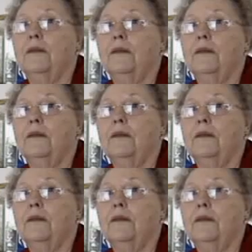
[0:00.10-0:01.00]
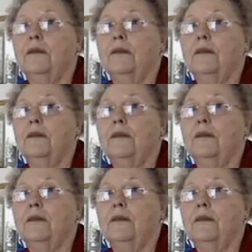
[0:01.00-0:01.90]

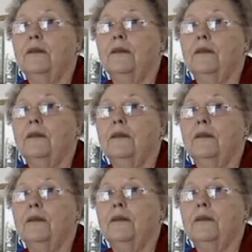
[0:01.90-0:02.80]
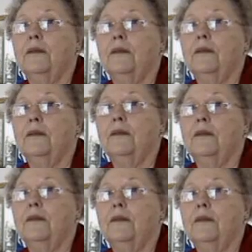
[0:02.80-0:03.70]

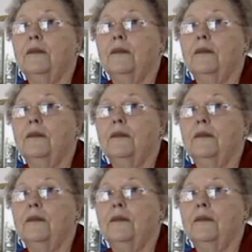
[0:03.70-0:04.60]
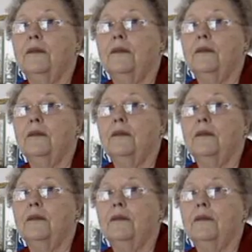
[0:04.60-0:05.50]

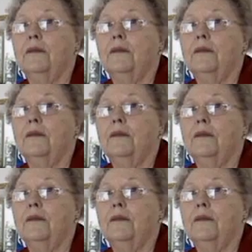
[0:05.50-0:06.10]
The person shown says nothing.